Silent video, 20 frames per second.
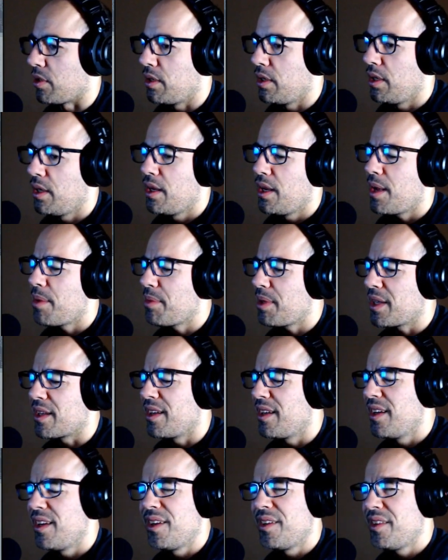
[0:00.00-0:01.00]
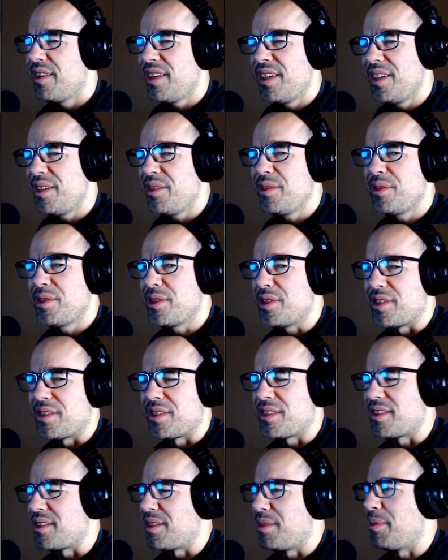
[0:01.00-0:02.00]
I'm like, really? You shouldn't still
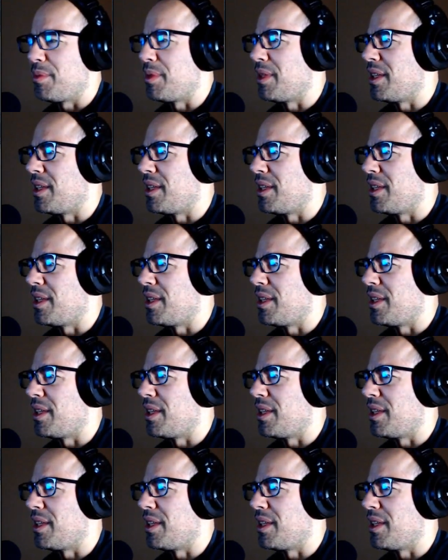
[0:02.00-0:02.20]
be alive.